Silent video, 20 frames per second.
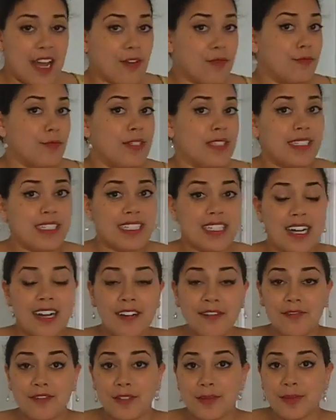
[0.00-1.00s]
down really
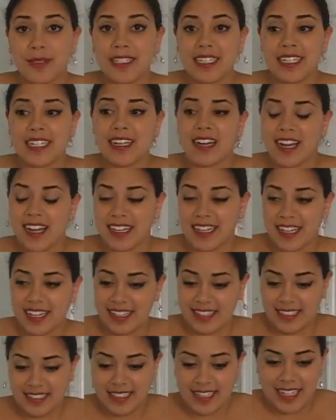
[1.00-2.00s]
comfortably. I
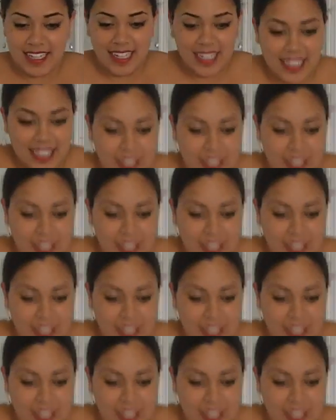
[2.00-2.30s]
can